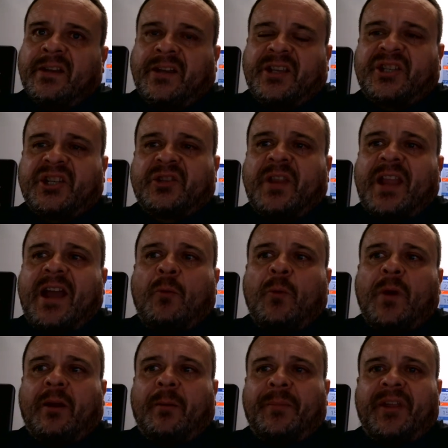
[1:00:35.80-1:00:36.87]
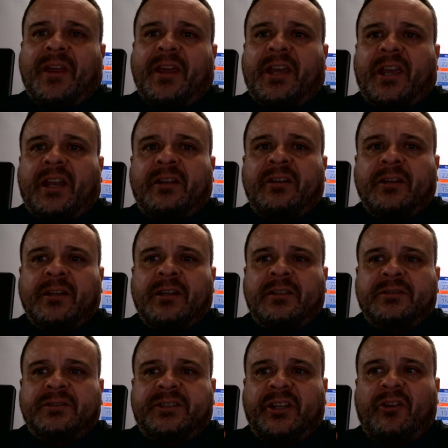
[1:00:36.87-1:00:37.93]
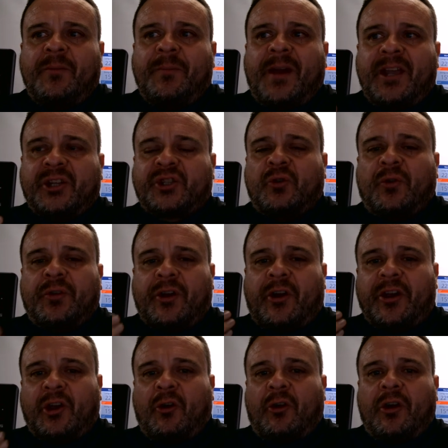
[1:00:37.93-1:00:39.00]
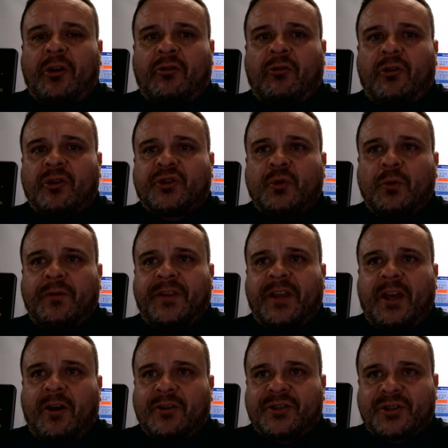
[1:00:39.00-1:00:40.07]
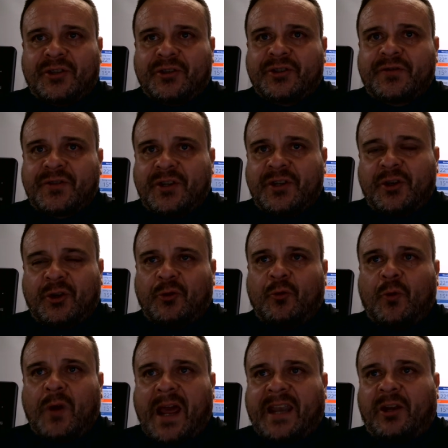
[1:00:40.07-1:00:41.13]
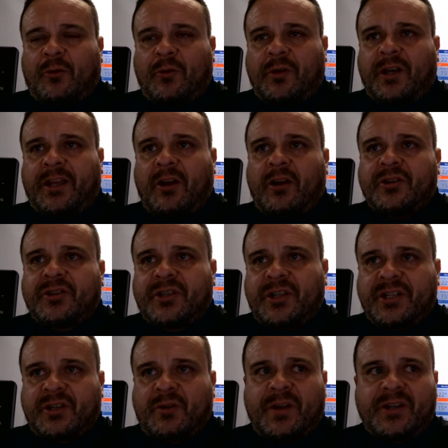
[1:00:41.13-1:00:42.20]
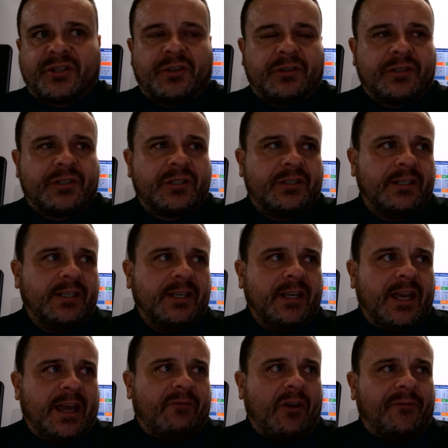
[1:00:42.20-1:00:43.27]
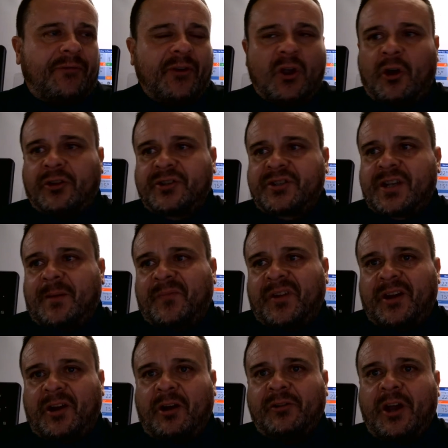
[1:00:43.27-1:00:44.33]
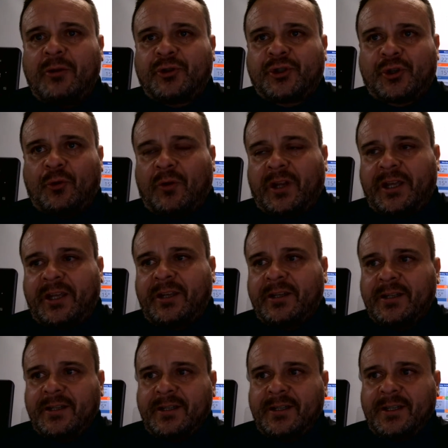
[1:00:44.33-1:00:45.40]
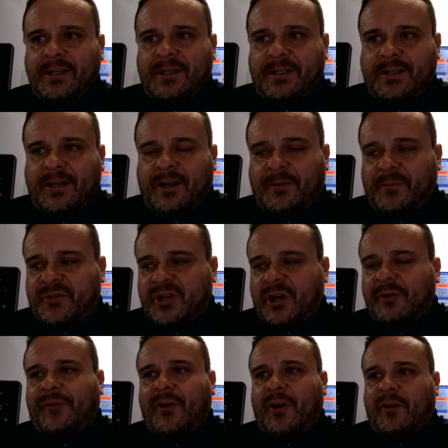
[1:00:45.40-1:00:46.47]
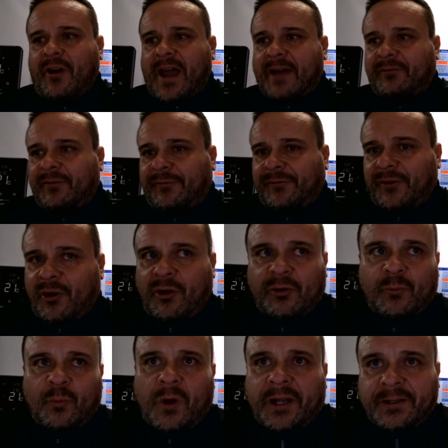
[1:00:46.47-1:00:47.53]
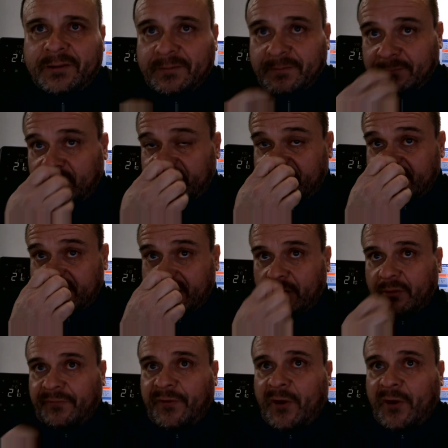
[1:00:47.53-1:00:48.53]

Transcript: This is now when I'm thinking, did I make sure that I got across all of the answers so you can all adequately answer these questions? Have I forgotten something? I'll know shortly. Um, so far, I haven't forgotten one, which is good.